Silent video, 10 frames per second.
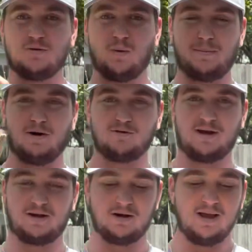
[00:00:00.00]
wade belt
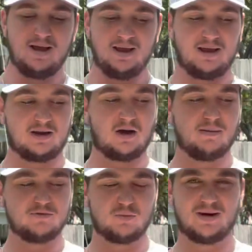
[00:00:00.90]
right here. It
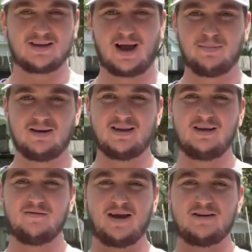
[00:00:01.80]
comes with, I
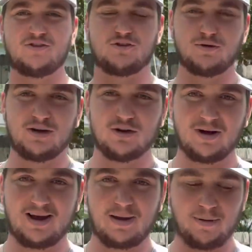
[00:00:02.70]
believe, a stringer
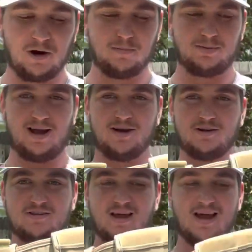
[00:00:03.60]
and a pair of
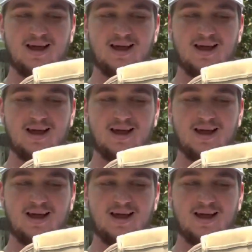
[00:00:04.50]
pliers.